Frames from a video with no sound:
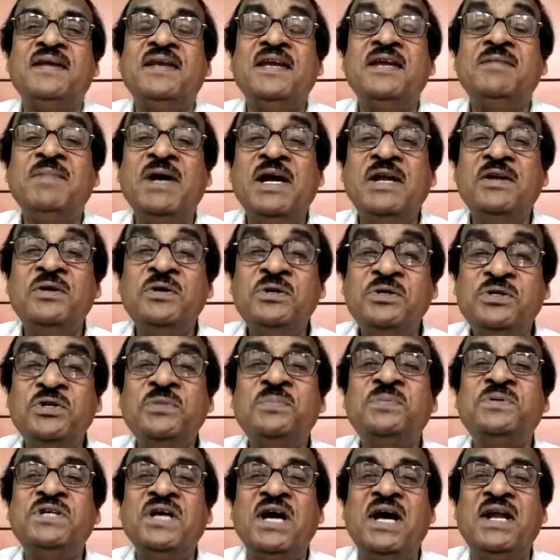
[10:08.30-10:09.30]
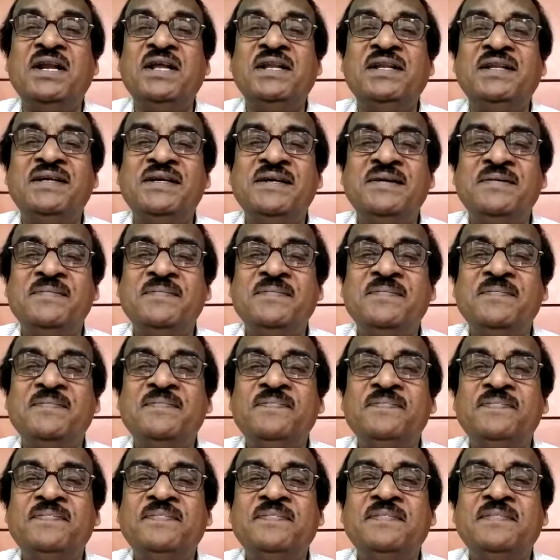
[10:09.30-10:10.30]
in my YouTube channel.
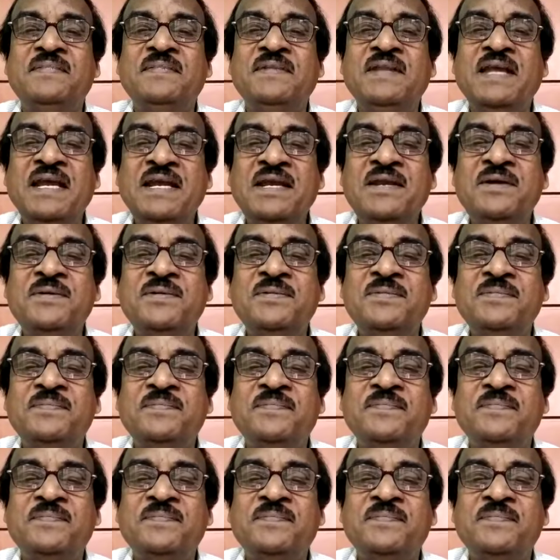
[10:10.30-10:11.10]
Thank you.